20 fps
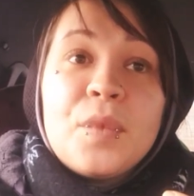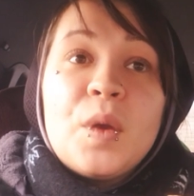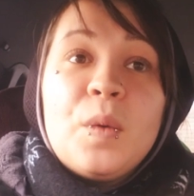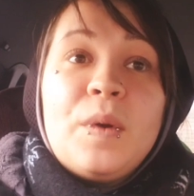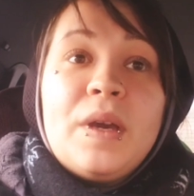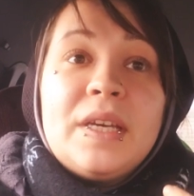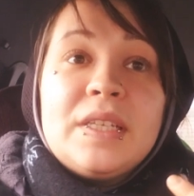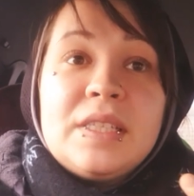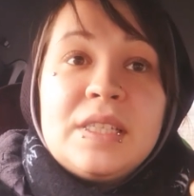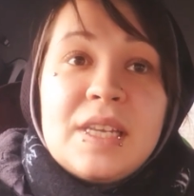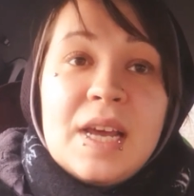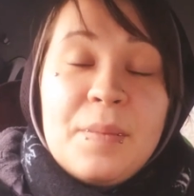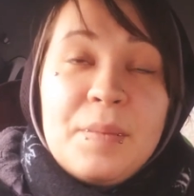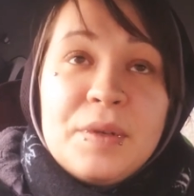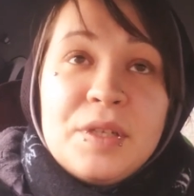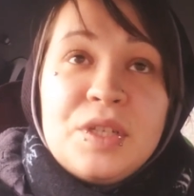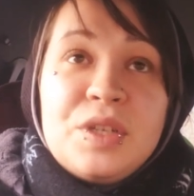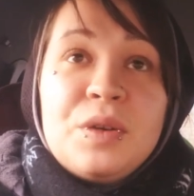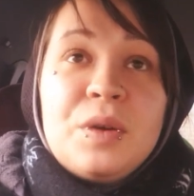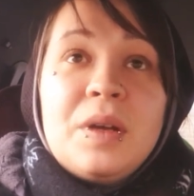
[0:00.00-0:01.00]
we can step
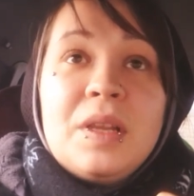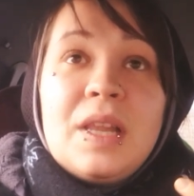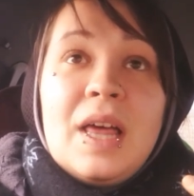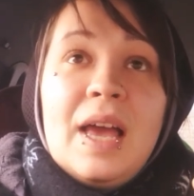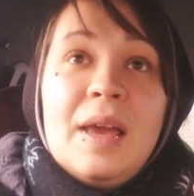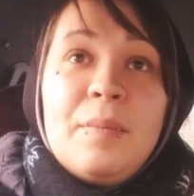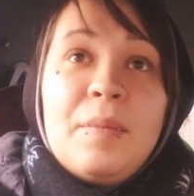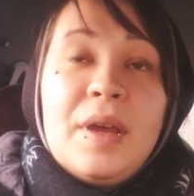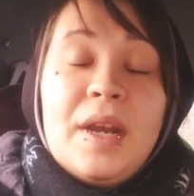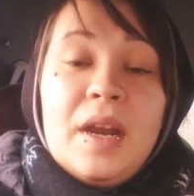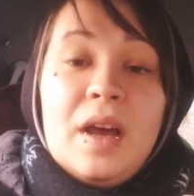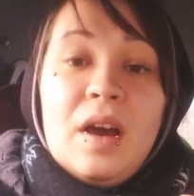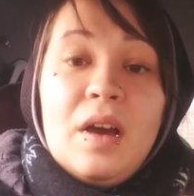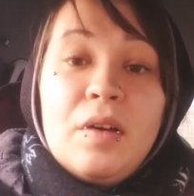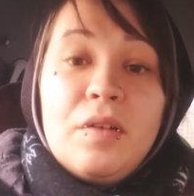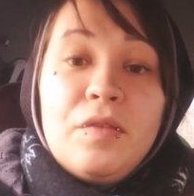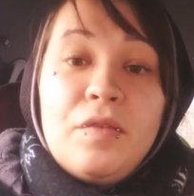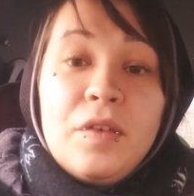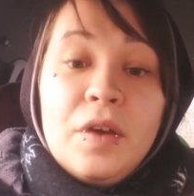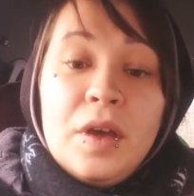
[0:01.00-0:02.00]
into alignment
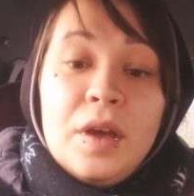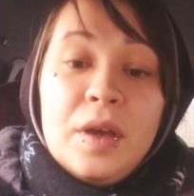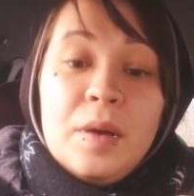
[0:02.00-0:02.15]
of